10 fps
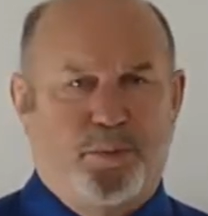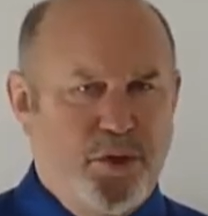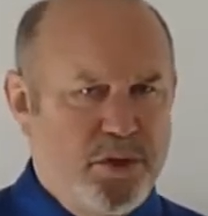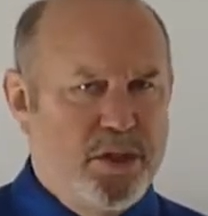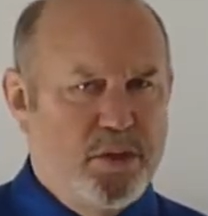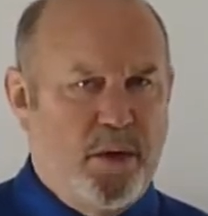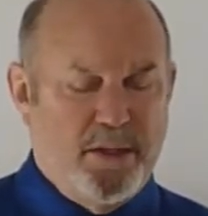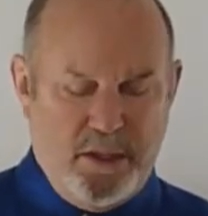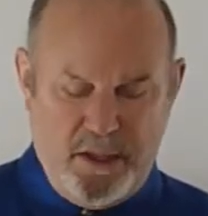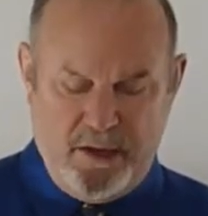usually
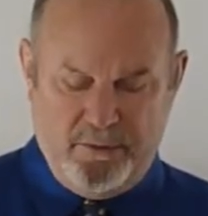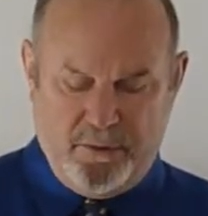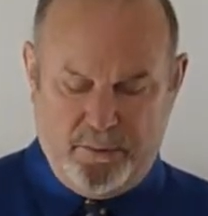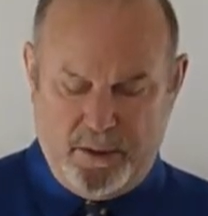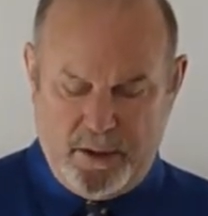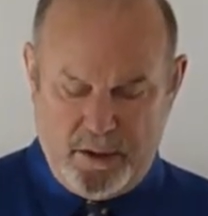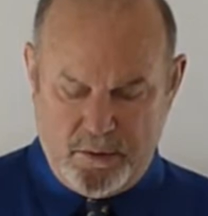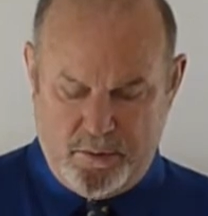twice a day for 3 days,